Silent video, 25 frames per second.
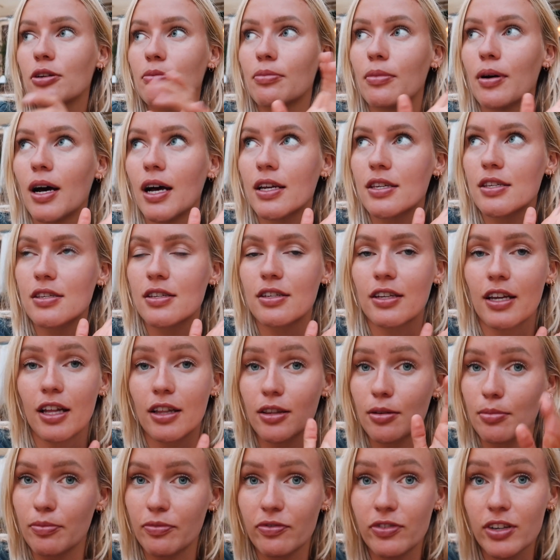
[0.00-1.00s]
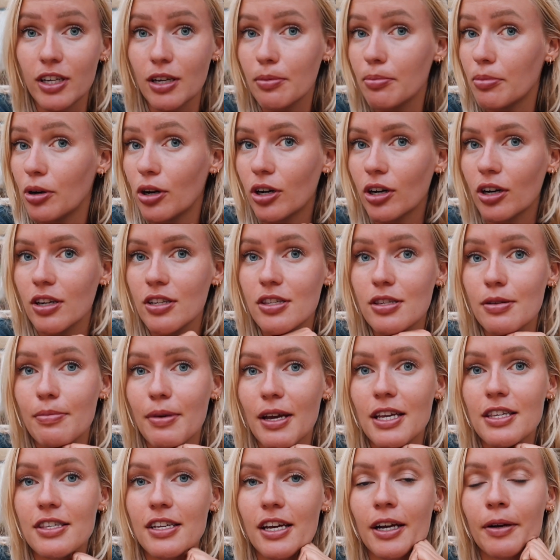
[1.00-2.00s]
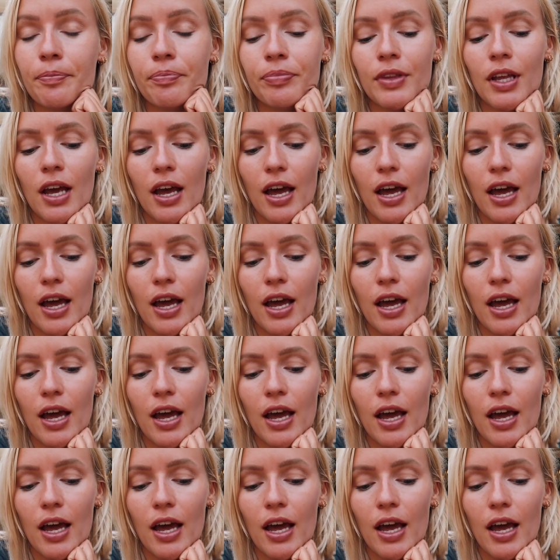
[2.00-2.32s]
you must get the vegan burger. It's amazing.